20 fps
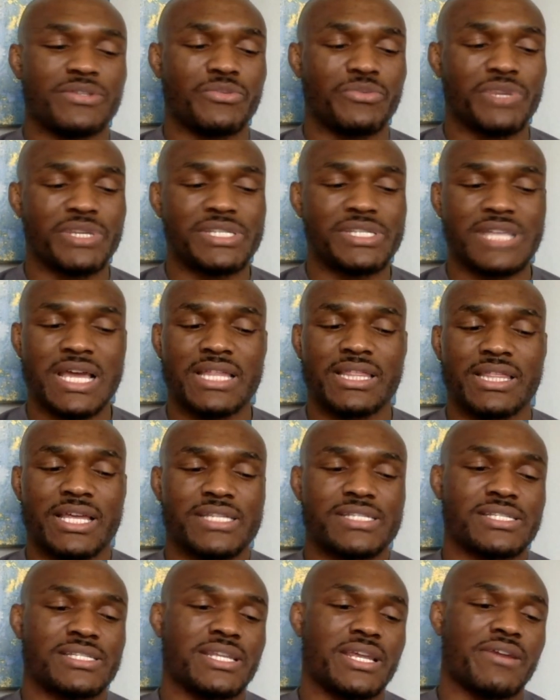reach that
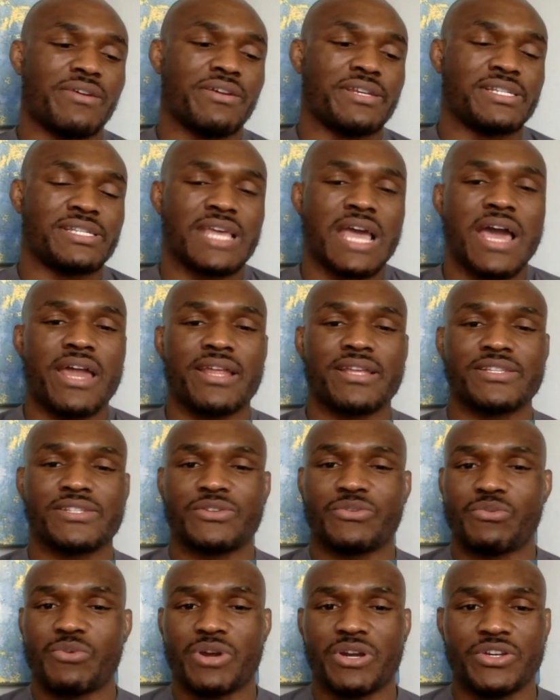legendary status
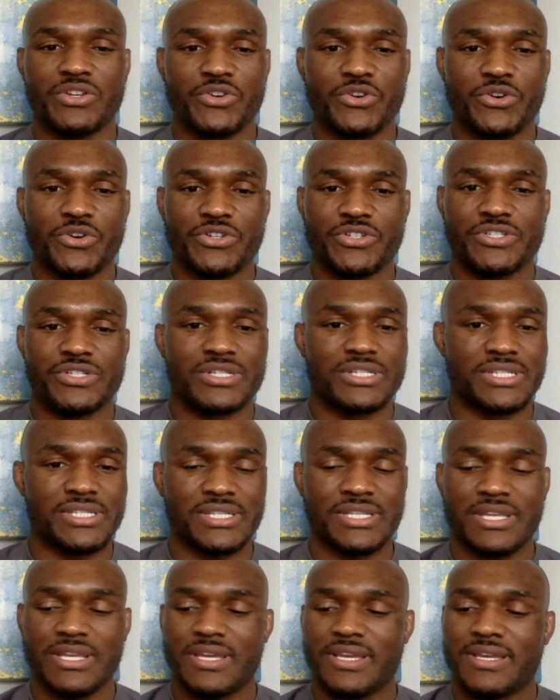to where you're
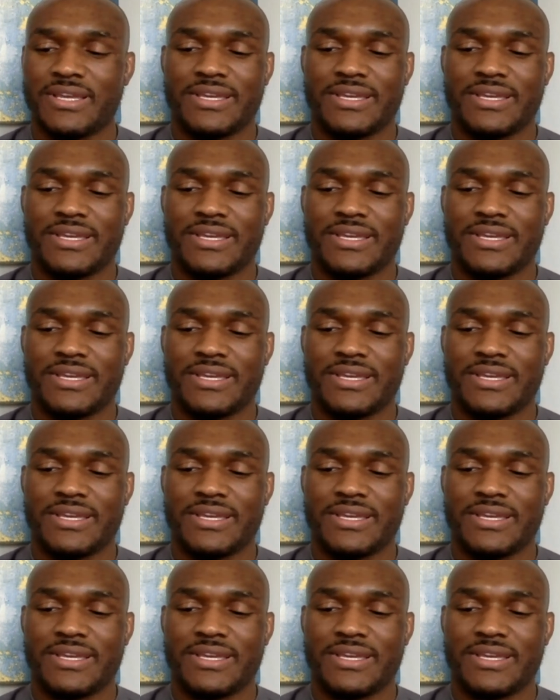just,